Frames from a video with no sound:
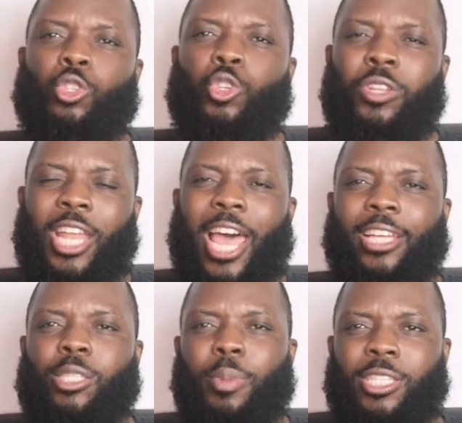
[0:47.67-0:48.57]

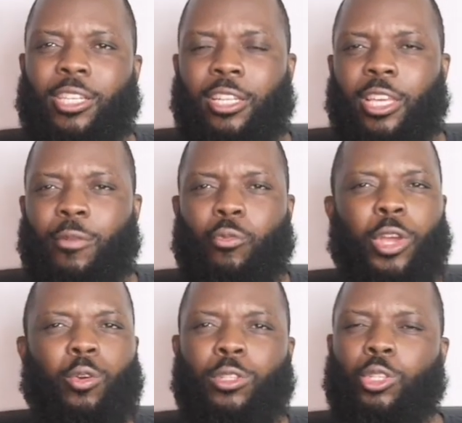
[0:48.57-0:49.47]
unite. Basically, if
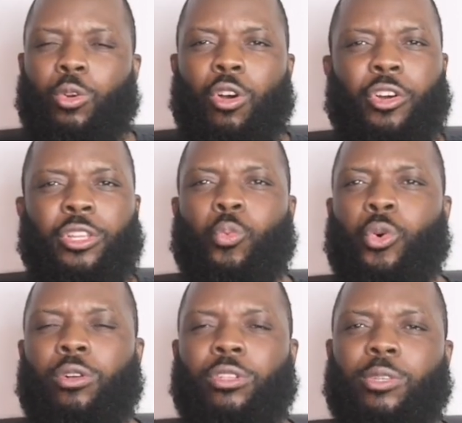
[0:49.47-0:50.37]
we're going to conquer the
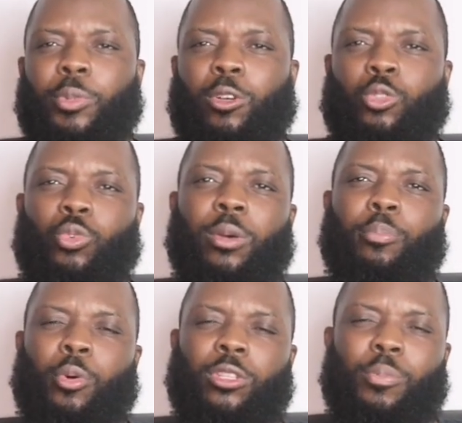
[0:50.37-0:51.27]
world, and because we are
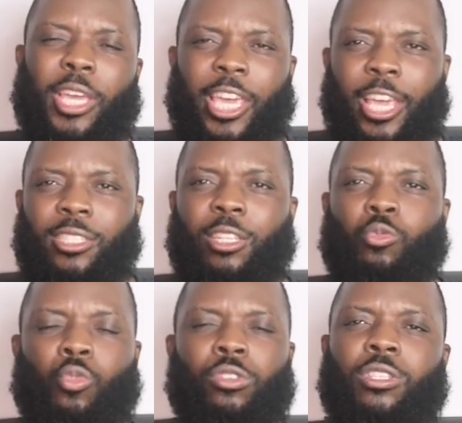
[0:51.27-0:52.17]
born to be kings
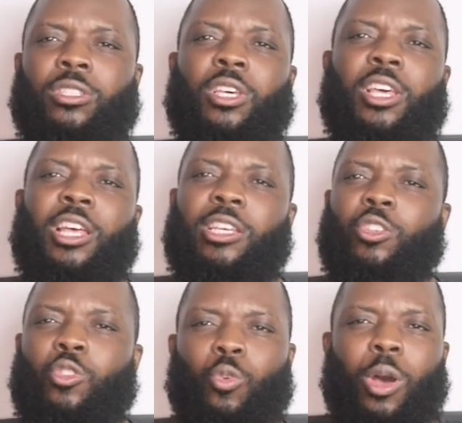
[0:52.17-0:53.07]
and rulers,
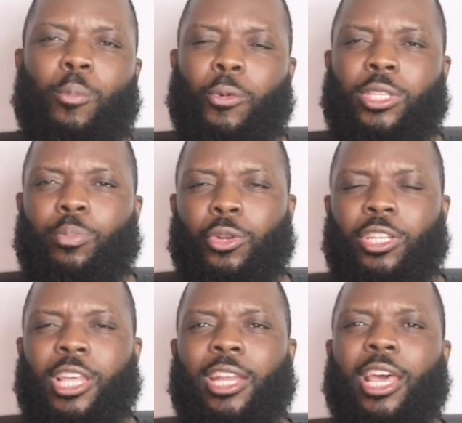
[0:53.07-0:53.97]
I'm always
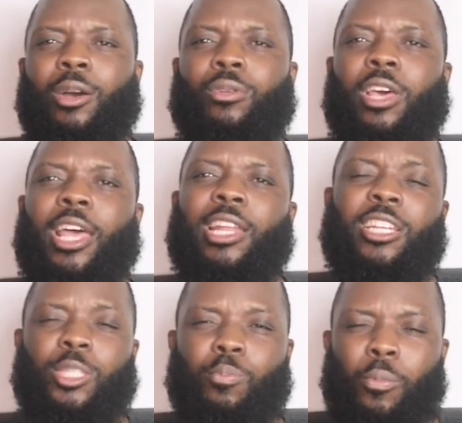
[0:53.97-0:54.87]
putting that out. And at
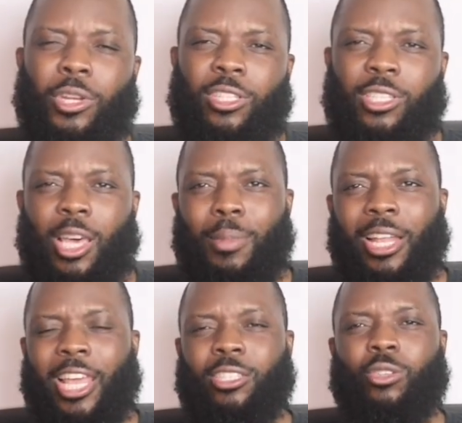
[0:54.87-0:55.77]
this moment in time,
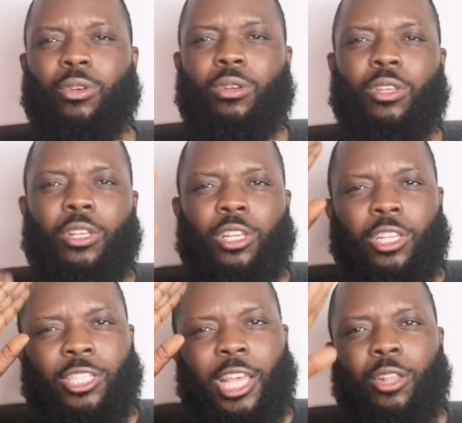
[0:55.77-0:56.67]
I'd like to
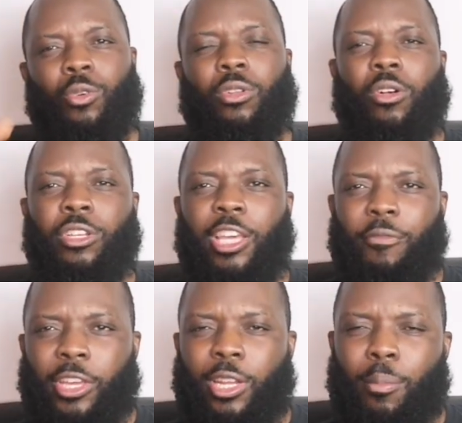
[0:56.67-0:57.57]
salute all the
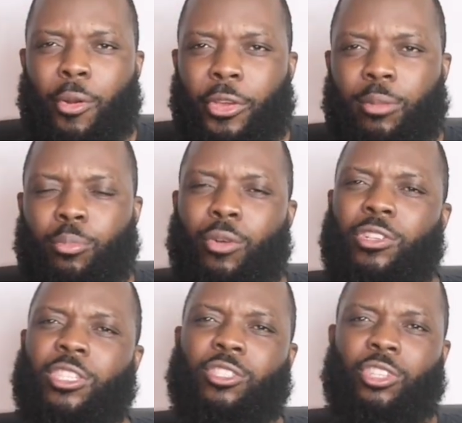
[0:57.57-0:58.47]
African American
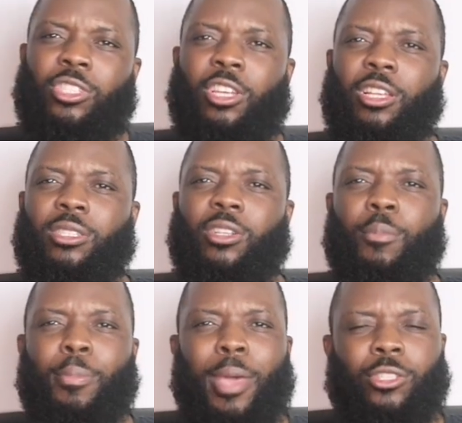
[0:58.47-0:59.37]
brothers and sisters
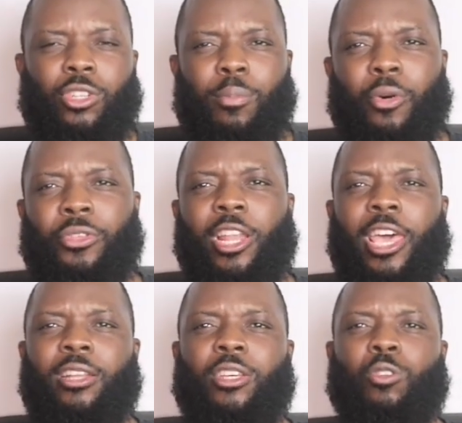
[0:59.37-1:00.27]
coming back to the
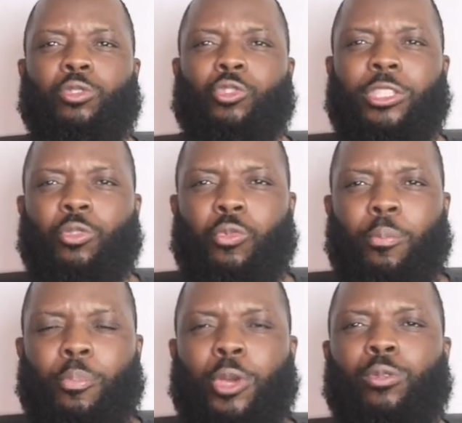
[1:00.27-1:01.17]
motherland, trying to
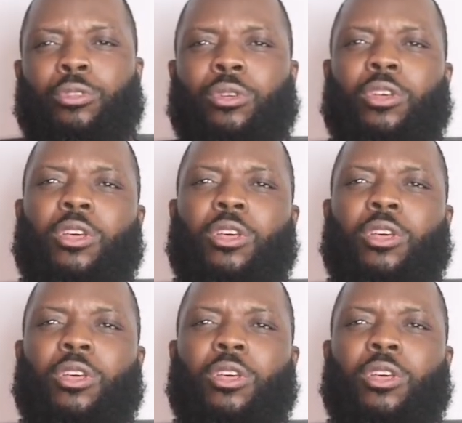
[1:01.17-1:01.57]
rebuild